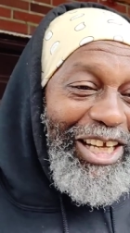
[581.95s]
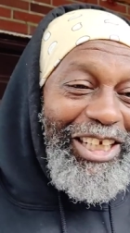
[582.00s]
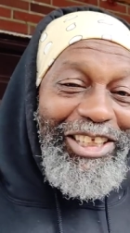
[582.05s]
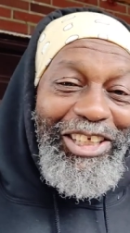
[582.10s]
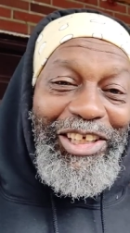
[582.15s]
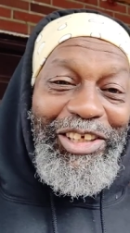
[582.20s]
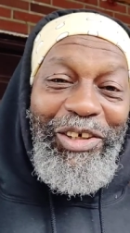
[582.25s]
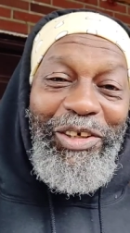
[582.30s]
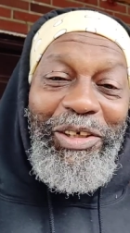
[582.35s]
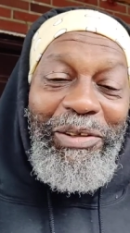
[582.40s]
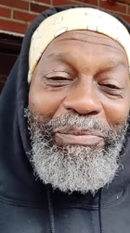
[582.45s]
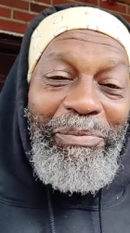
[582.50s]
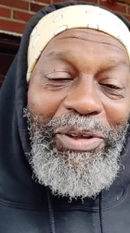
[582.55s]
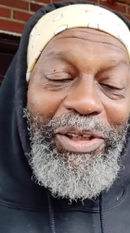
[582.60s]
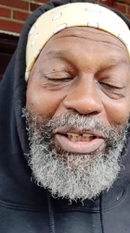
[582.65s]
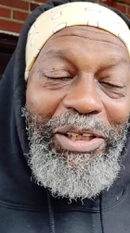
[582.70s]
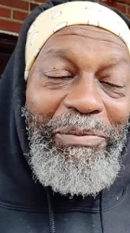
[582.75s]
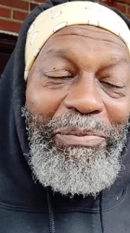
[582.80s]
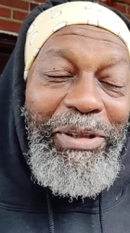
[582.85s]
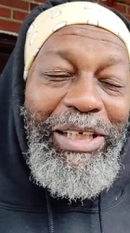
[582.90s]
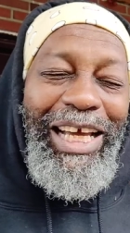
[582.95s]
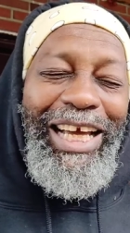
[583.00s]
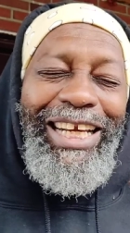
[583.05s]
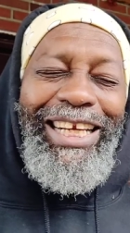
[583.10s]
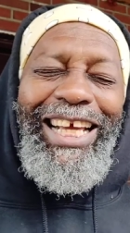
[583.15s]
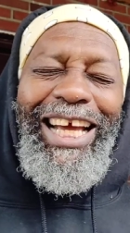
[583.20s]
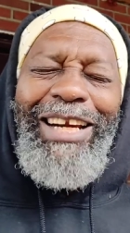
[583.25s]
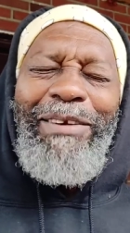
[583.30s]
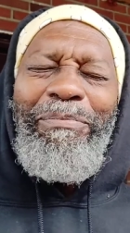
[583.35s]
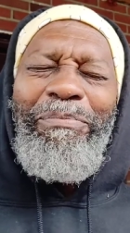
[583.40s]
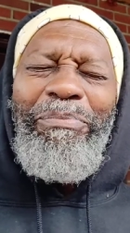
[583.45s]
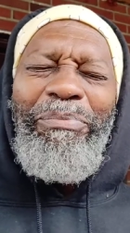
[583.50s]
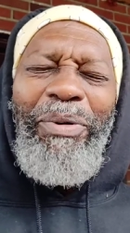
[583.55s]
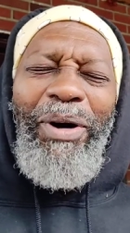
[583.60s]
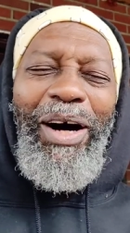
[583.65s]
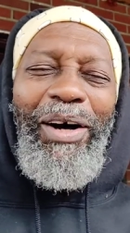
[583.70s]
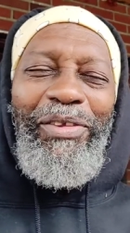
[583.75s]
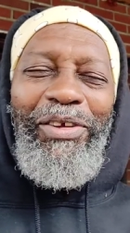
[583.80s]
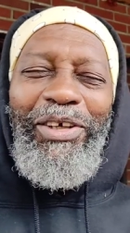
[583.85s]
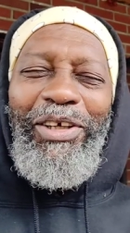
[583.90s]
She couldn't bully me, and that
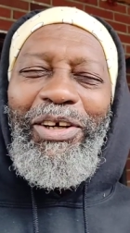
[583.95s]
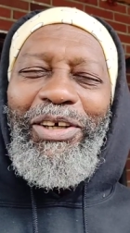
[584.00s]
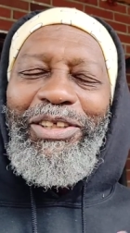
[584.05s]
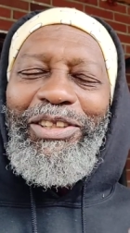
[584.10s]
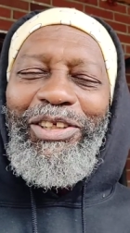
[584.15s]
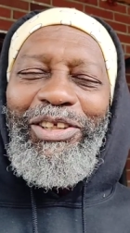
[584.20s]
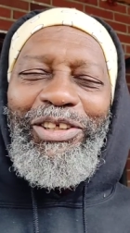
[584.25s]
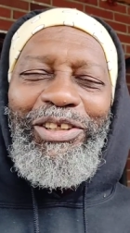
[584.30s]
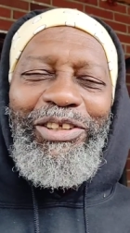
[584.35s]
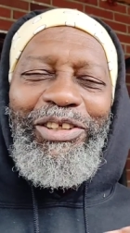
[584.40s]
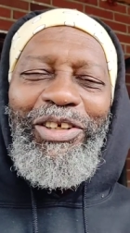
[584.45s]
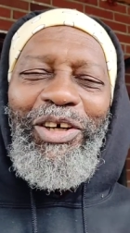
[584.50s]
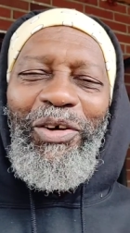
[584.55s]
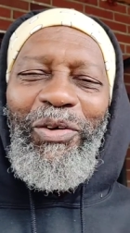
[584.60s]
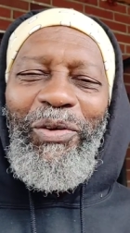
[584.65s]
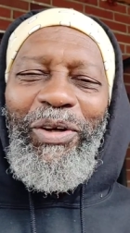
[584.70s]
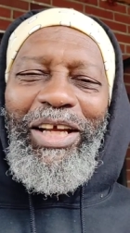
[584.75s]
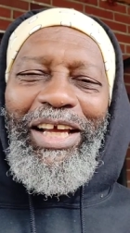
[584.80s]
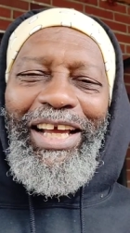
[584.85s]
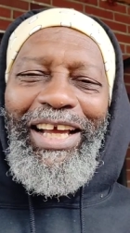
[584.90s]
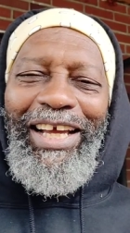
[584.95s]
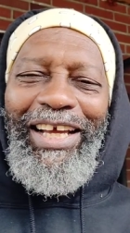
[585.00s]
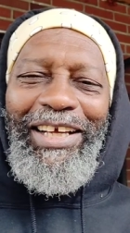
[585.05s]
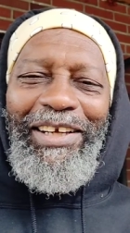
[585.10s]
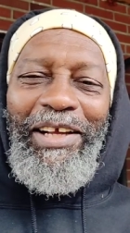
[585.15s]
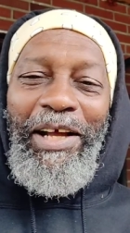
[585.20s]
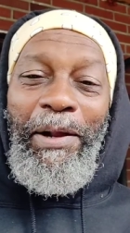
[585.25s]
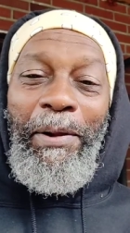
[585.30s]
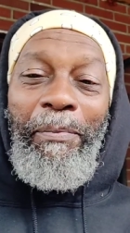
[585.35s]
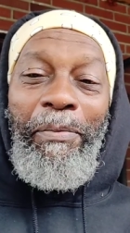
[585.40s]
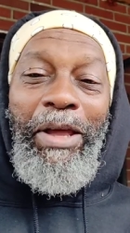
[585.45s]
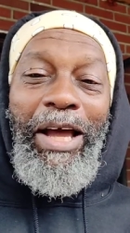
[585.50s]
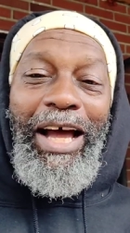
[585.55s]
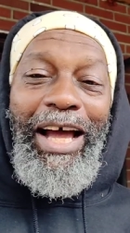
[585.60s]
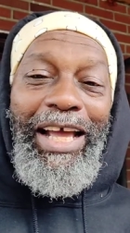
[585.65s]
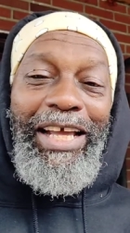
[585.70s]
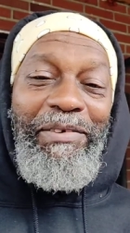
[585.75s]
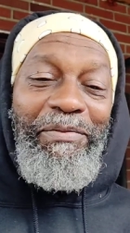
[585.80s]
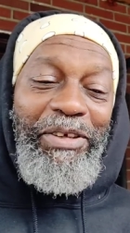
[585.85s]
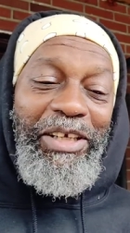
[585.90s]
bothered her to no end.
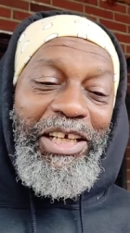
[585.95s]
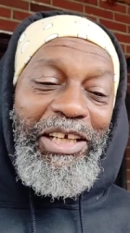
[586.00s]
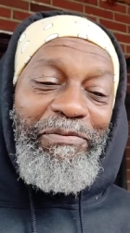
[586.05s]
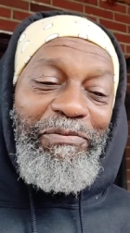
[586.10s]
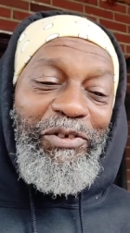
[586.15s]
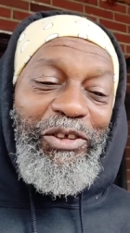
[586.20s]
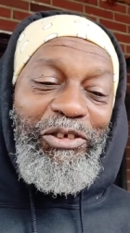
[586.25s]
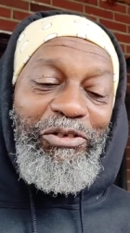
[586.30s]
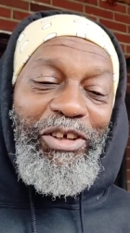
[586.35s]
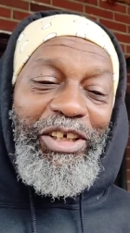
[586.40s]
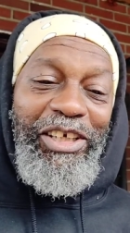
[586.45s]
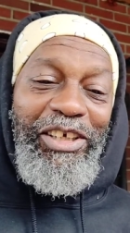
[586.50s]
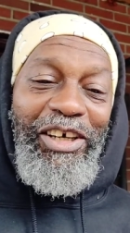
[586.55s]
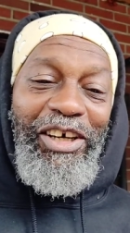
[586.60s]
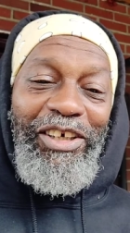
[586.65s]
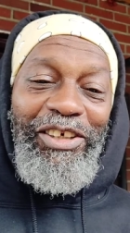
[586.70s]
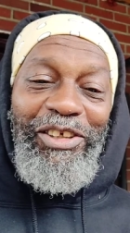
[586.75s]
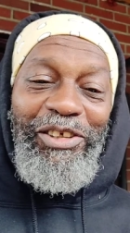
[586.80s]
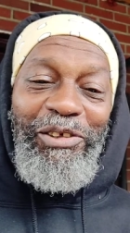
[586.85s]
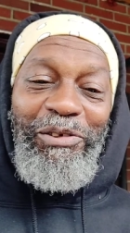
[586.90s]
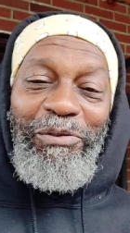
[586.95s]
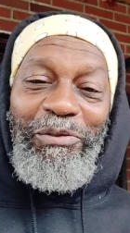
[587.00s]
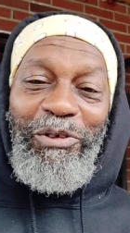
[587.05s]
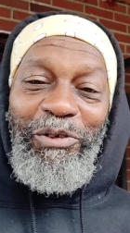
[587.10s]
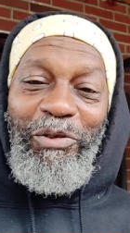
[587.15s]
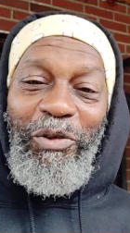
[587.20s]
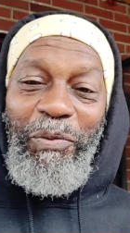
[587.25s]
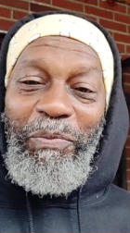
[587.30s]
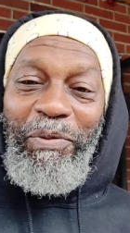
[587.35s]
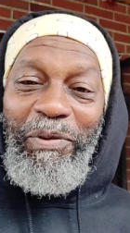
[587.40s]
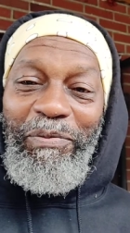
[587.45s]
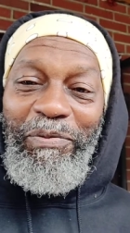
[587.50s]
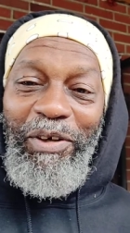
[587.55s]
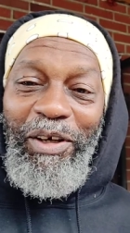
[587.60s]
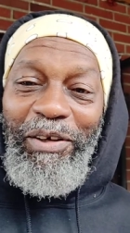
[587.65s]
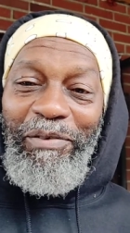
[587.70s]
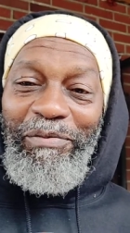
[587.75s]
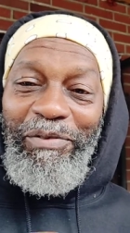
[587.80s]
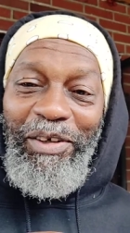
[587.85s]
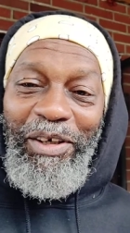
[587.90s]
I even infiltrated her little group of,
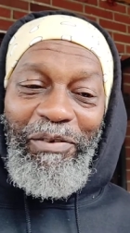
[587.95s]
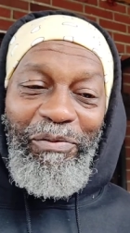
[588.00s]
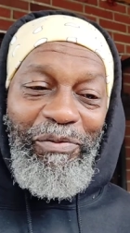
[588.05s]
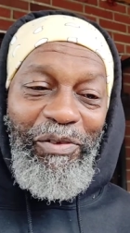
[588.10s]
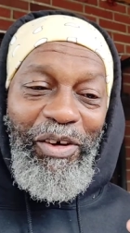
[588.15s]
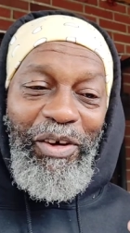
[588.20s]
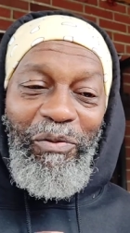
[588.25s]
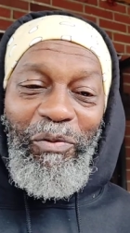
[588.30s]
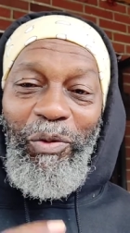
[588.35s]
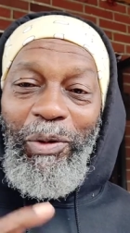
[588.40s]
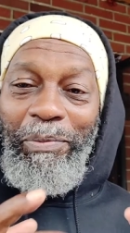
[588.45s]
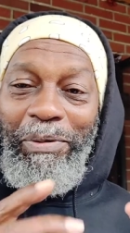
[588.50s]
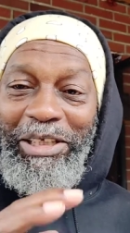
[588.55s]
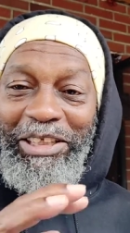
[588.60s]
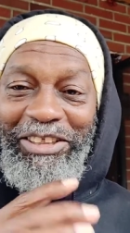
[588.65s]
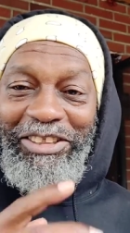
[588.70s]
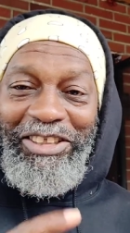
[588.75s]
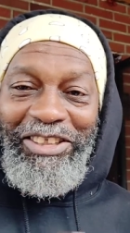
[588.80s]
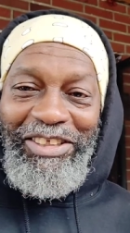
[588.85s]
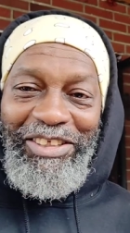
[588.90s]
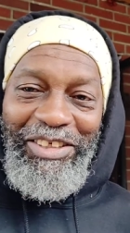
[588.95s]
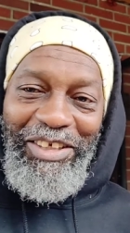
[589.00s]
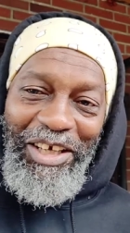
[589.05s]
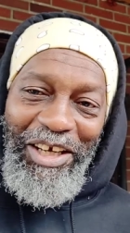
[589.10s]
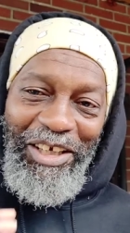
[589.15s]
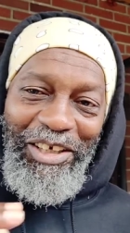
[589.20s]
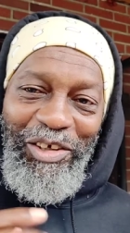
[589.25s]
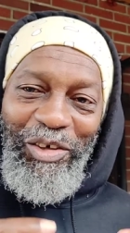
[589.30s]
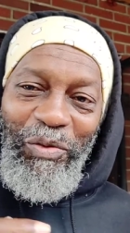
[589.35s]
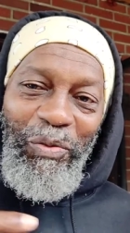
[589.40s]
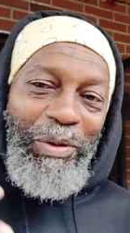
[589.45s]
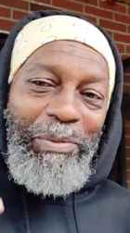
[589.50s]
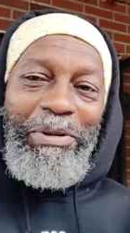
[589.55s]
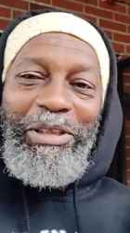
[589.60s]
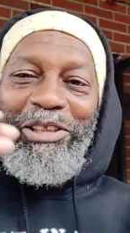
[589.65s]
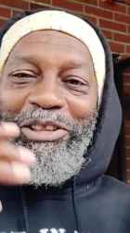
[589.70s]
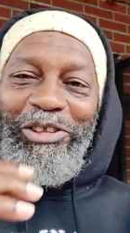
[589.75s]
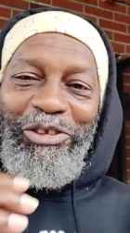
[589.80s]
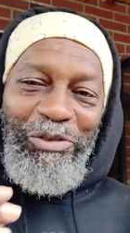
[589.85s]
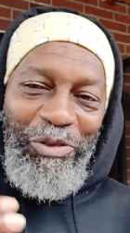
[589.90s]
of, of, of women's, her little
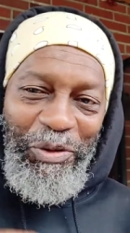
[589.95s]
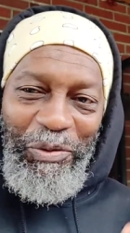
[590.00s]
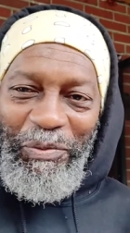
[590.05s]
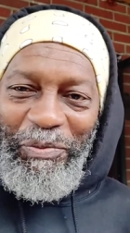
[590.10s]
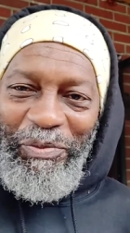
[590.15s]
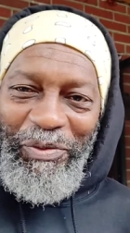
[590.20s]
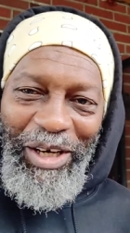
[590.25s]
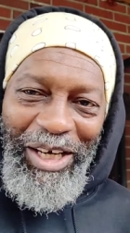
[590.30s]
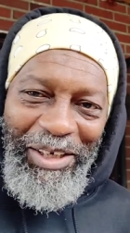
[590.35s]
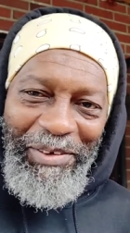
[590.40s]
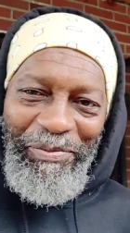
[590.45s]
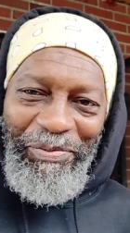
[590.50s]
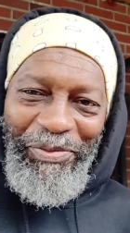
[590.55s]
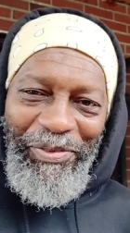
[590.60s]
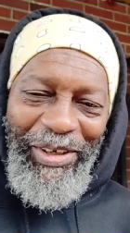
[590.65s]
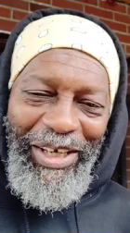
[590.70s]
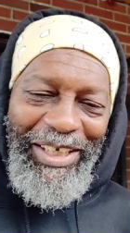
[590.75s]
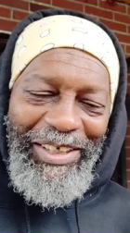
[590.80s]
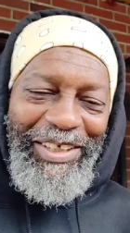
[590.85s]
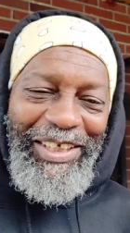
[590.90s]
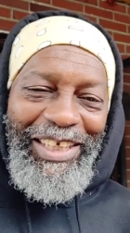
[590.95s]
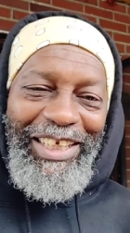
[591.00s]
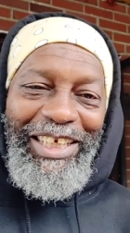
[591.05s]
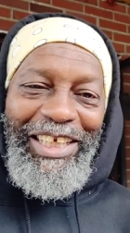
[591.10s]
women's group, right? Right?